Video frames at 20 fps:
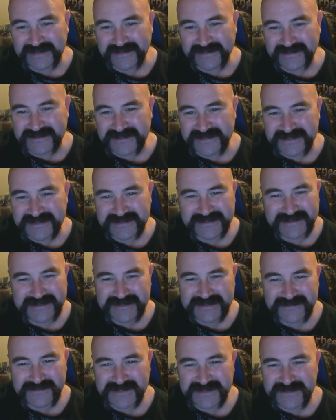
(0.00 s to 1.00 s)
There
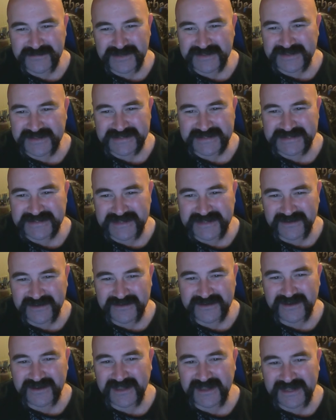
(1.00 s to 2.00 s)
seems to be this
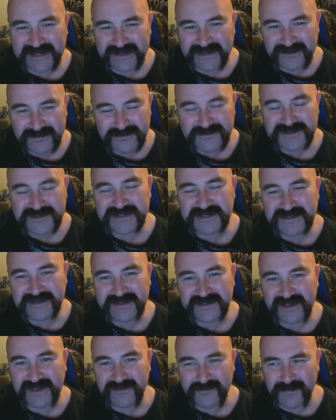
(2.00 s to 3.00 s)
underlying
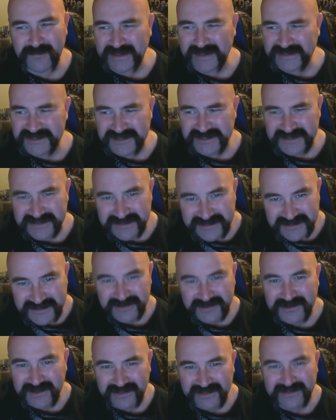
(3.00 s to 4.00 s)
notion that if men just
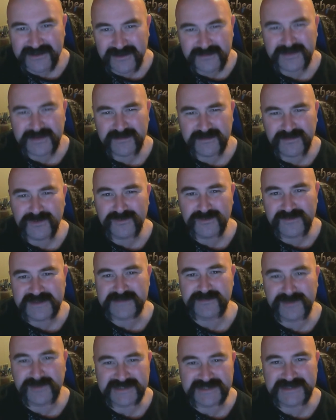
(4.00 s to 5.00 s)
took a little bit more
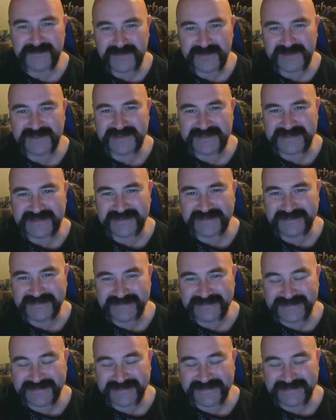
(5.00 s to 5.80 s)
responsibility,